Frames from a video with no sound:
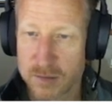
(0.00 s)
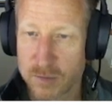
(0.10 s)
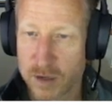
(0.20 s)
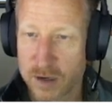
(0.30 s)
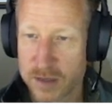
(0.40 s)

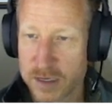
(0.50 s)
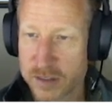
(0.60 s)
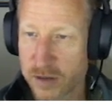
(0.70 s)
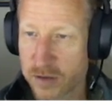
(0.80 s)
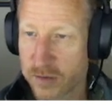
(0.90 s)
where
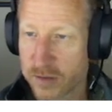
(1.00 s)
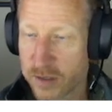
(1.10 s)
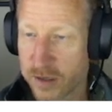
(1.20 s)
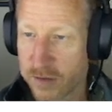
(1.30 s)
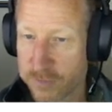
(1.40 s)
these are
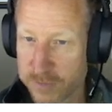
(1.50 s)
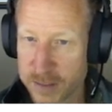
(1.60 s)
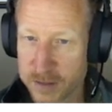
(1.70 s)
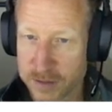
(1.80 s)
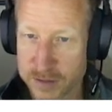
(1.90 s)
the
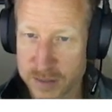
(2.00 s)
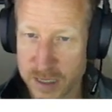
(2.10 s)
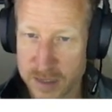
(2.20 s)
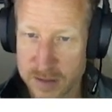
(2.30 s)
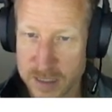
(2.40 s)
fields
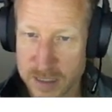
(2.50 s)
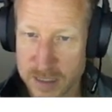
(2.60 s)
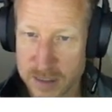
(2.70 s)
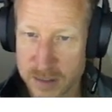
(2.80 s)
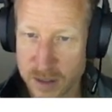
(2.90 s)
and
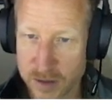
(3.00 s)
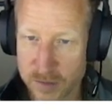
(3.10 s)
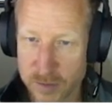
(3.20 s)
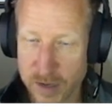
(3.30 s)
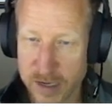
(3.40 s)
these are
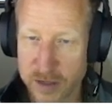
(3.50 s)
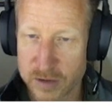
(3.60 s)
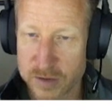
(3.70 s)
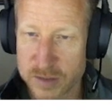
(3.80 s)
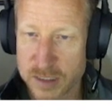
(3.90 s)
the
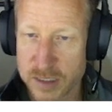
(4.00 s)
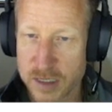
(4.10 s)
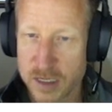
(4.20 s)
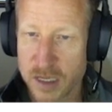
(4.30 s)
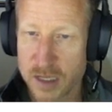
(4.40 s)
records,
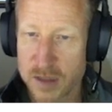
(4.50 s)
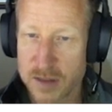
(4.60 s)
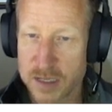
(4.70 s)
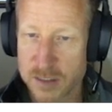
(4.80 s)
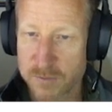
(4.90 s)

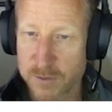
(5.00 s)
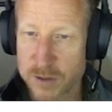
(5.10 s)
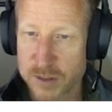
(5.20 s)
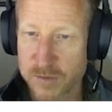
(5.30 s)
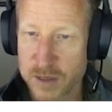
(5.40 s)
this
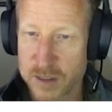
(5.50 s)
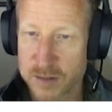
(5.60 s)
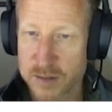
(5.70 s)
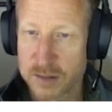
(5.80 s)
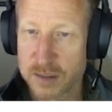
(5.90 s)
first
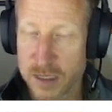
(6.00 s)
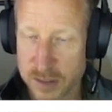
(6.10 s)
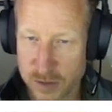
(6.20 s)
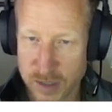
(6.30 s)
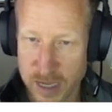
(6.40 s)
field
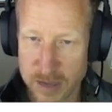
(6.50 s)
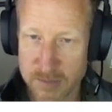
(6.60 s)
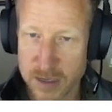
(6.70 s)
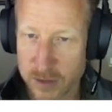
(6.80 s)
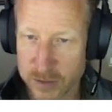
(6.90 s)
is okay.
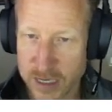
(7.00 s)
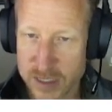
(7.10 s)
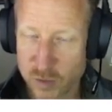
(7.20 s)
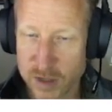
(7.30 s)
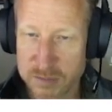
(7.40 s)
It only
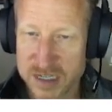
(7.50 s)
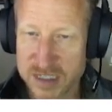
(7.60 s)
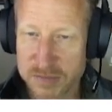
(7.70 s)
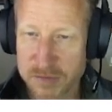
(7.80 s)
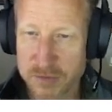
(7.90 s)
has one piece
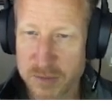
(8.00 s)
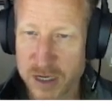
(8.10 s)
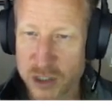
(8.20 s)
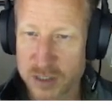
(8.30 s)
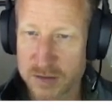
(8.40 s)
of
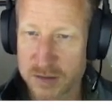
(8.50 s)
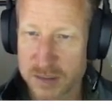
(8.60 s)
information.